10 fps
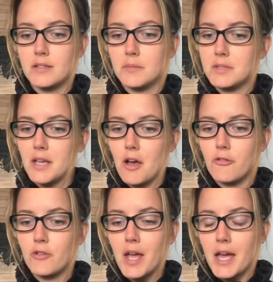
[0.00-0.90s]

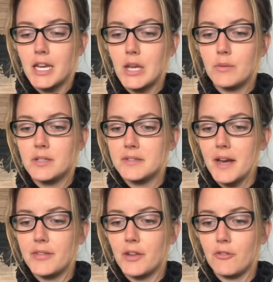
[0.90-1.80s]
himself, and he would
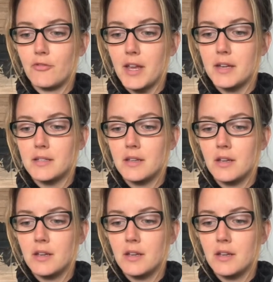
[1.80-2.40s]
decide their fate,